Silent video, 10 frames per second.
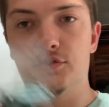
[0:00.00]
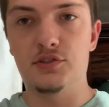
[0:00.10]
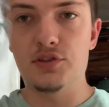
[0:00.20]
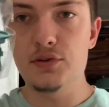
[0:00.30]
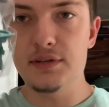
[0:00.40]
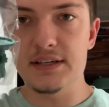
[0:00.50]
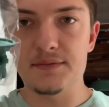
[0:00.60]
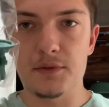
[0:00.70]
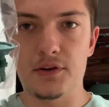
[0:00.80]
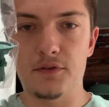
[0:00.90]
two
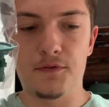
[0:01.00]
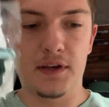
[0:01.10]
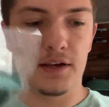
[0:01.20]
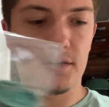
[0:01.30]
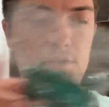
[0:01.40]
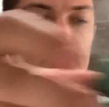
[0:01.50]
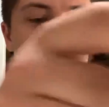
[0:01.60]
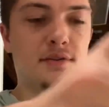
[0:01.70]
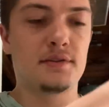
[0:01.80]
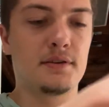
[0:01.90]
dismounted
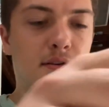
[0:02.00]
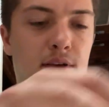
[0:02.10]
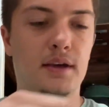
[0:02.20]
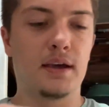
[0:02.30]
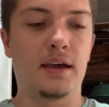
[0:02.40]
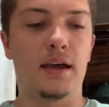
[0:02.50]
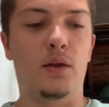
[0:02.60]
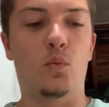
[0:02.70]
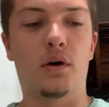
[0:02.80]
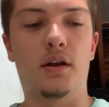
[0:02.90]
figures,
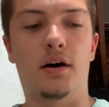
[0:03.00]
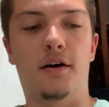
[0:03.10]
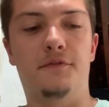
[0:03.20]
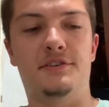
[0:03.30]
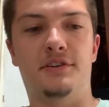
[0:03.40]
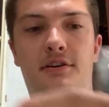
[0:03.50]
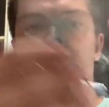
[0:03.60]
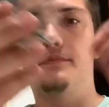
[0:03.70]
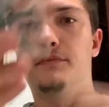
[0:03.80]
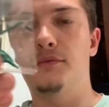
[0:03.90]
and one officer
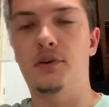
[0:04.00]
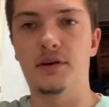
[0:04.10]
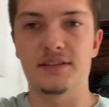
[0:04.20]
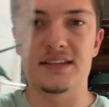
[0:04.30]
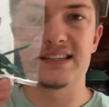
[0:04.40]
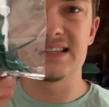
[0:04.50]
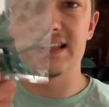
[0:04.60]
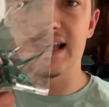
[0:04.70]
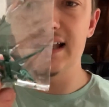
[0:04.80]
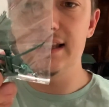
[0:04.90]
who has a
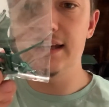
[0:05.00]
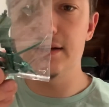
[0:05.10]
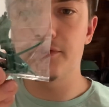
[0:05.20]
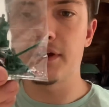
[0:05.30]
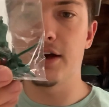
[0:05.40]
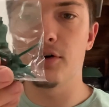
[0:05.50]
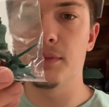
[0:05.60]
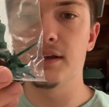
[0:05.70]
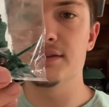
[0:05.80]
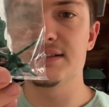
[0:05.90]
slightly different
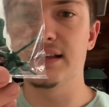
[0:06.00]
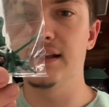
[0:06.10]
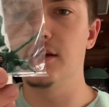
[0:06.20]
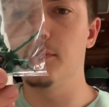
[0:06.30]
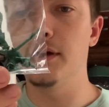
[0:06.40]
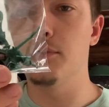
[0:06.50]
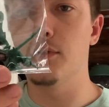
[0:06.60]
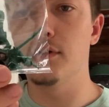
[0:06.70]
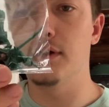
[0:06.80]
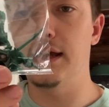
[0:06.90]
helmet. It's a little bit
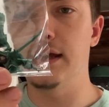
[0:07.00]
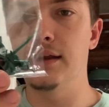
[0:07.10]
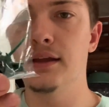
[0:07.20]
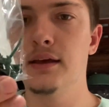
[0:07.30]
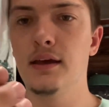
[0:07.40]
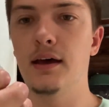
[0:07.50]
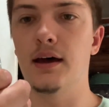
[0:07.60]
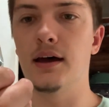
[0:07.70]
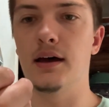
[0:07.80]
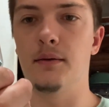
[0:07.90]
more ornate
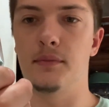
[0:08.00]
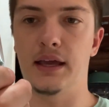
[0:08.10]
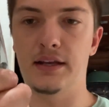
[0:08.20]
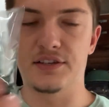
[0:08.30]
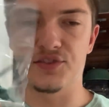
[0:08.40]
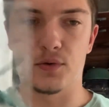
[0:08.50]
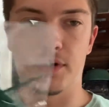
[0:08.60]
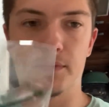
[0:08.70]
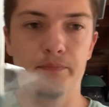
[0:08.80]
um, and a sword.